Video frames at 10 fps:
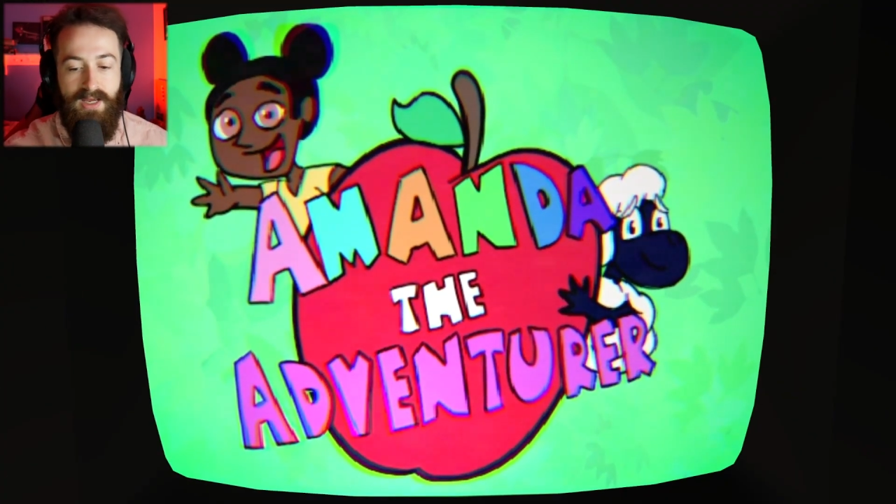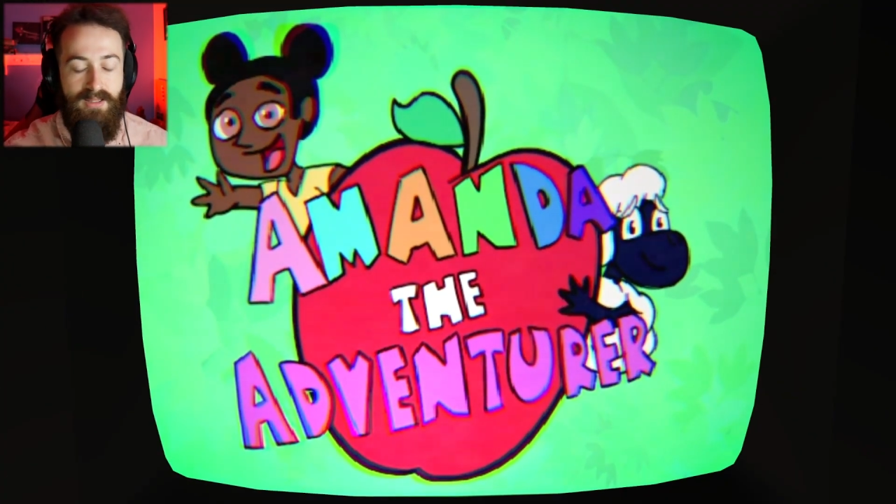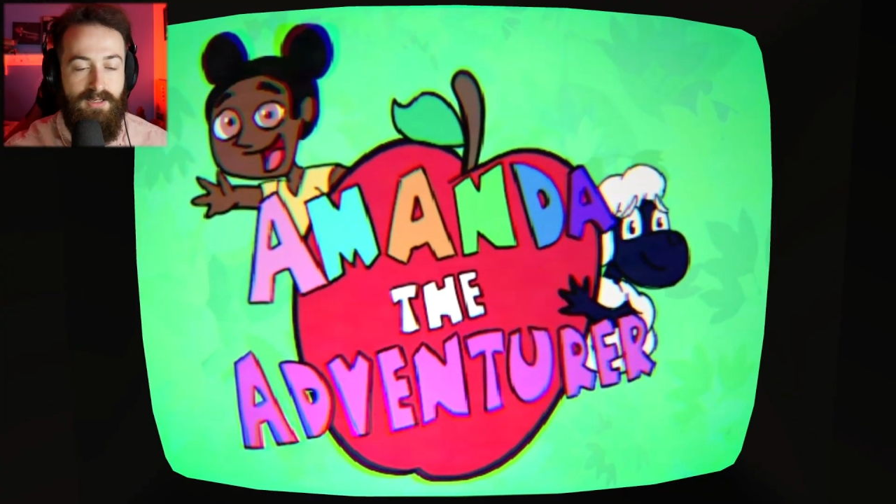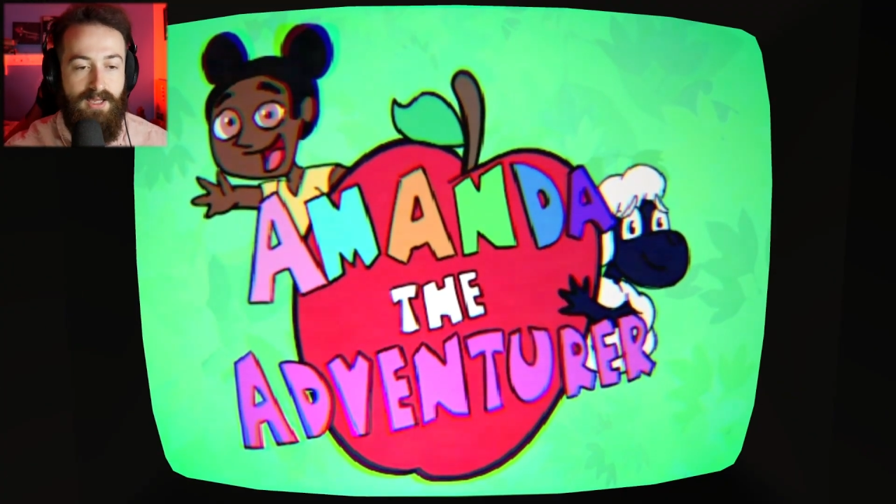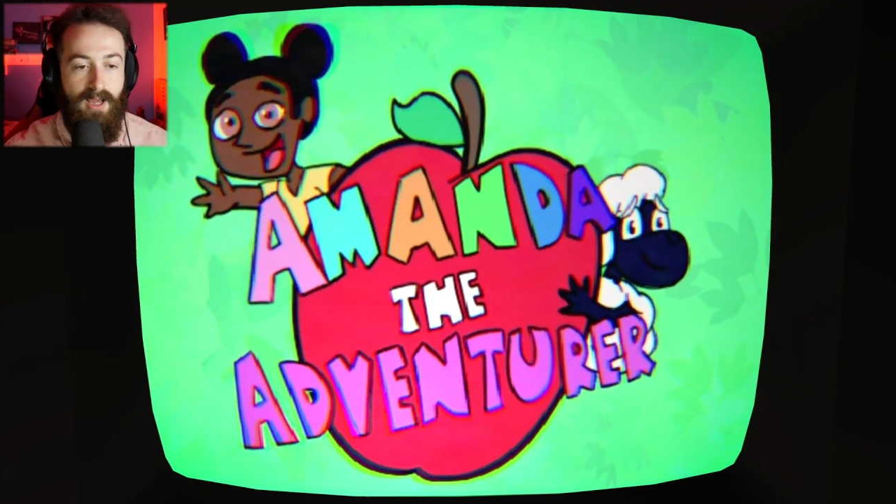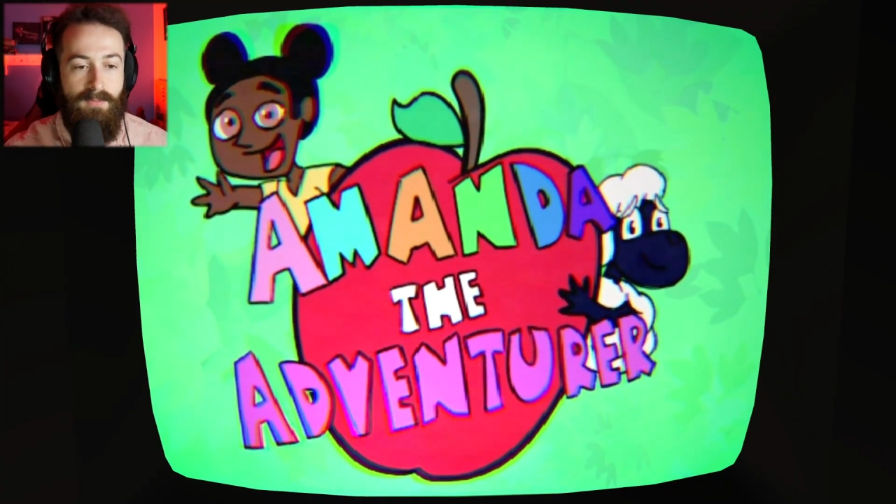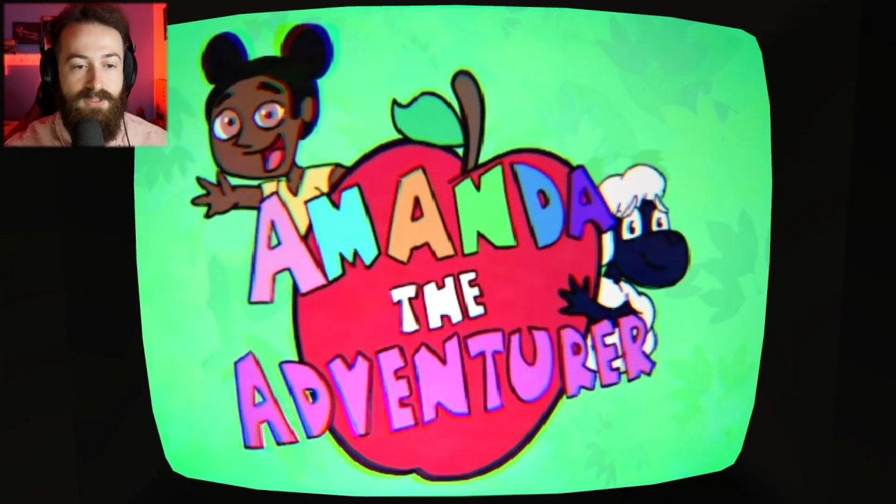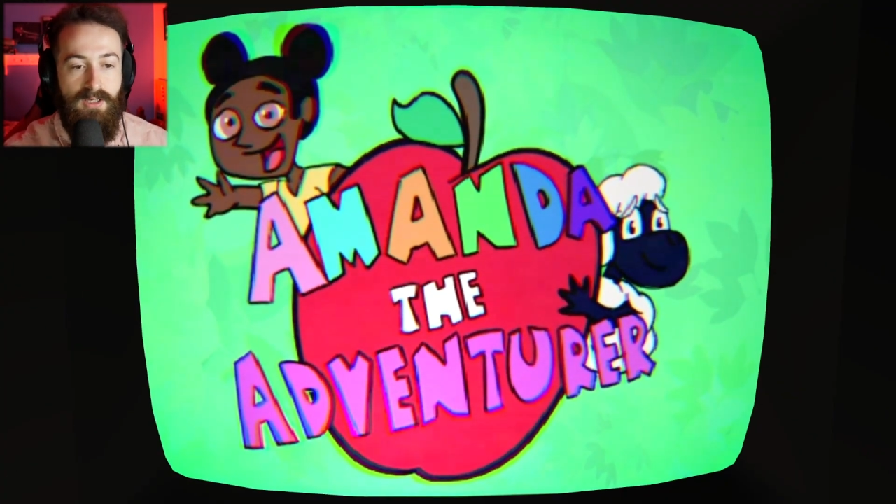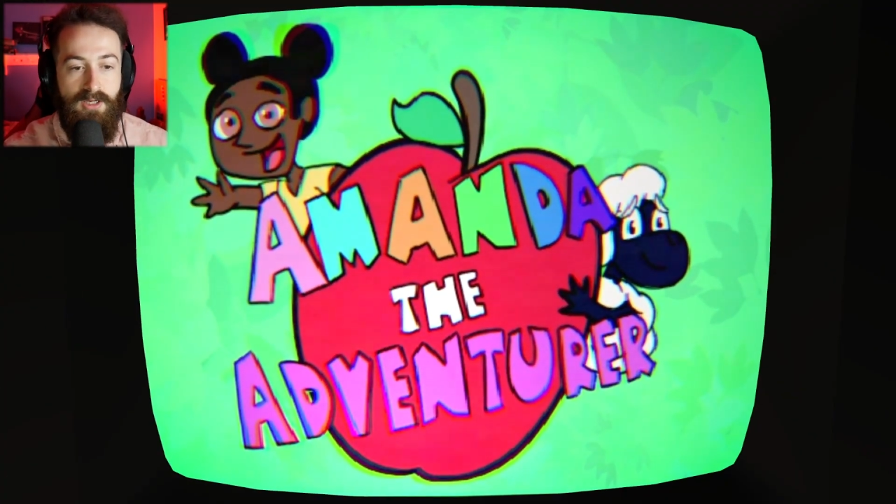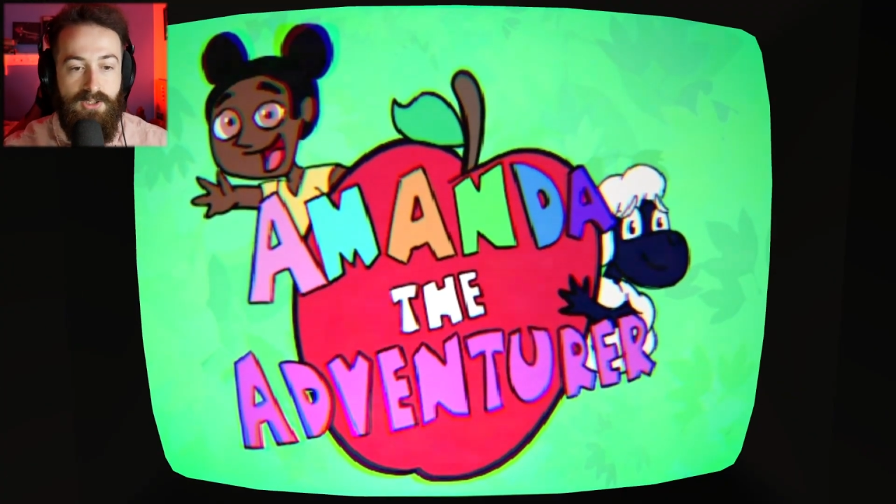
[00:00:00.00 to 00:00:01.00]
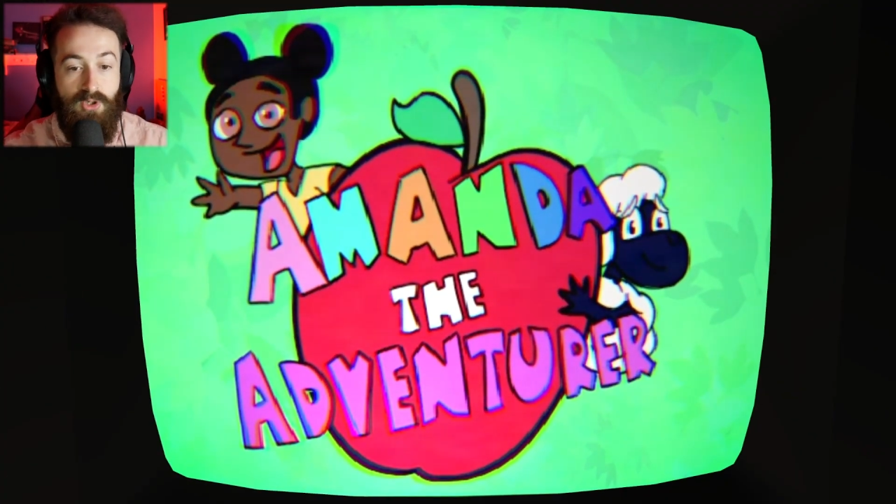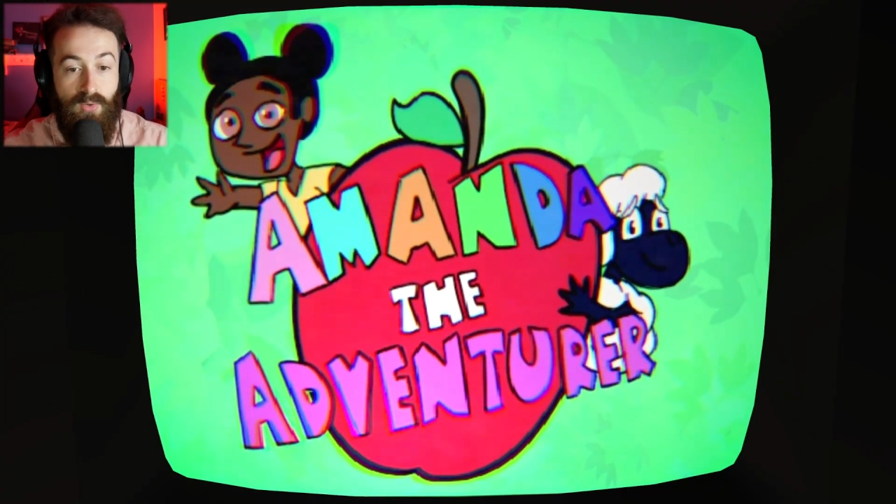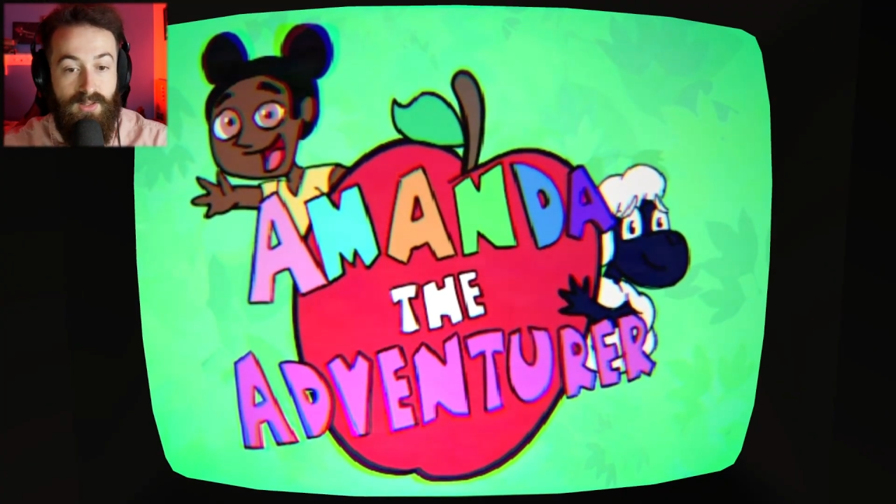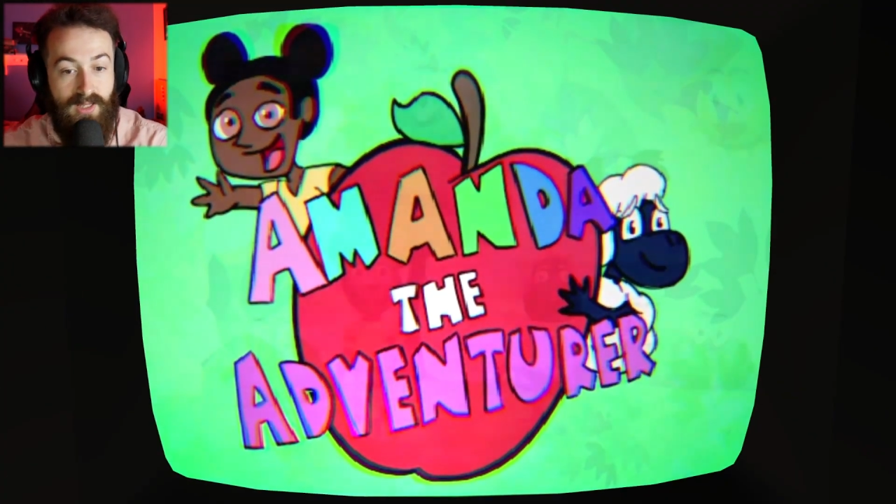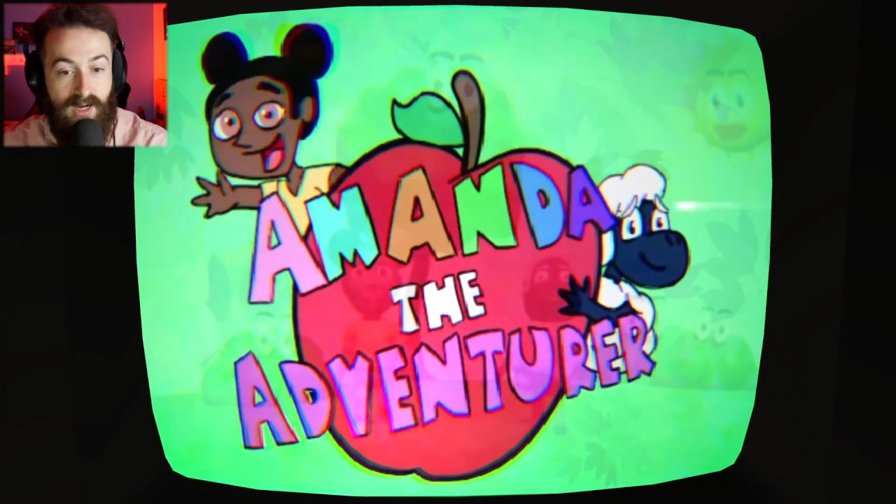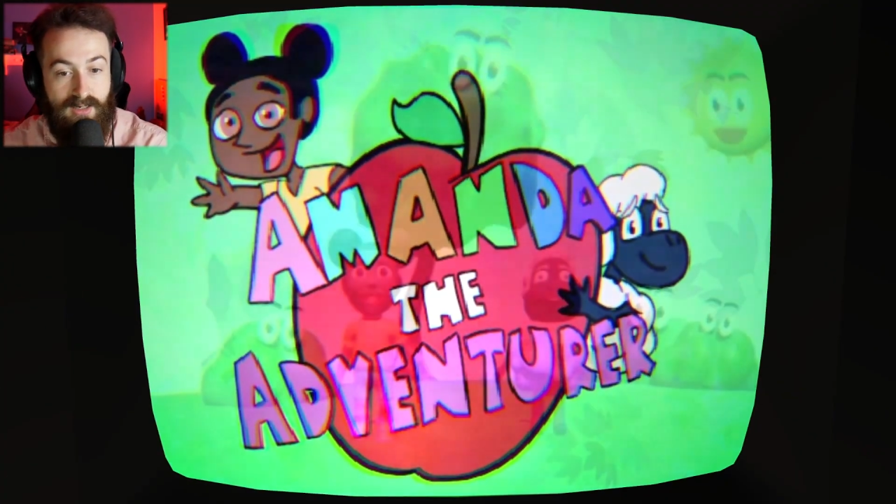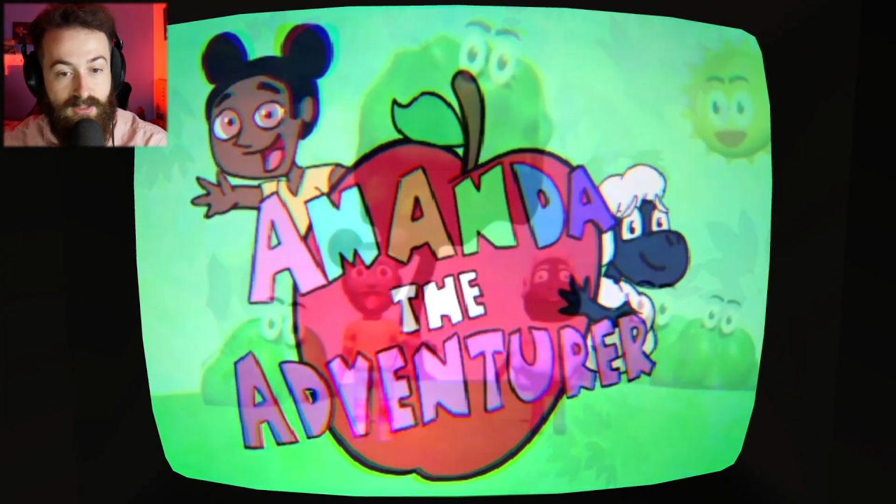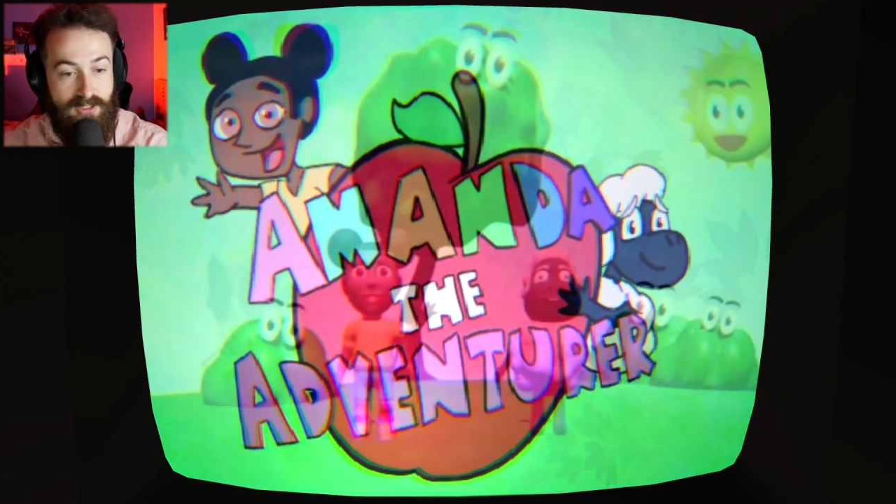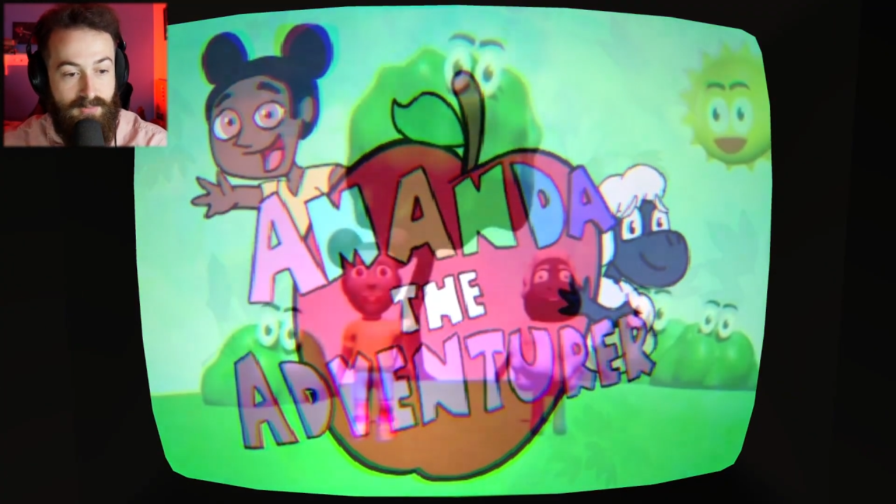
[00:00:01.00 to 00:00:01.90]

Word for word: in the tapes to unlock the